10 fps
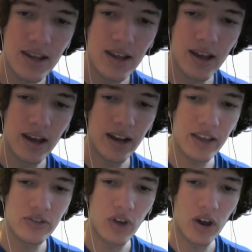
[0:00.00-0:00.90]
a
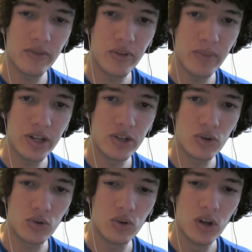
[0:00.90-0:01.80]
nice Donovan
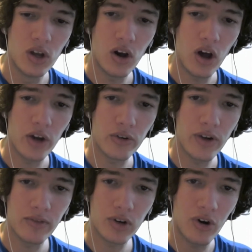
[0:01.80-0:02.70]
Mitchell
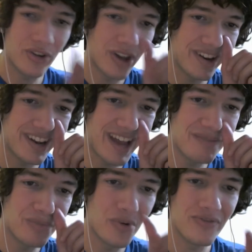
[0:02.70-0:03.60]
autographed card, got a
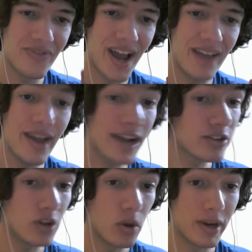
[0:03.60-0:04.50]
9.5. Actually,
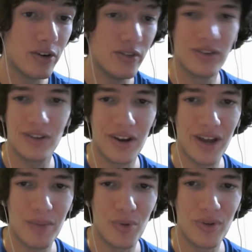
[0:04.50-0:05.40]
all my cards got
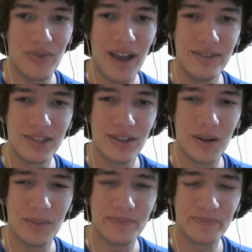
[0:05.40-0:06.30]

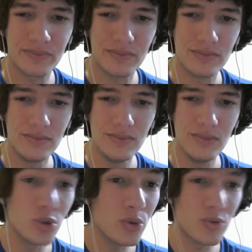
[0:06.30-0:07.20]
9.5s.
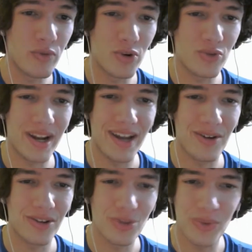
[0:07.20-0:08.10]
So it's reversed right now
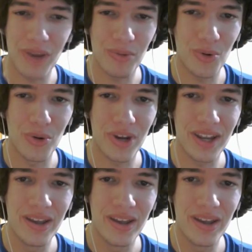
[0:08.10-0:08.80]
because the way I'm recording.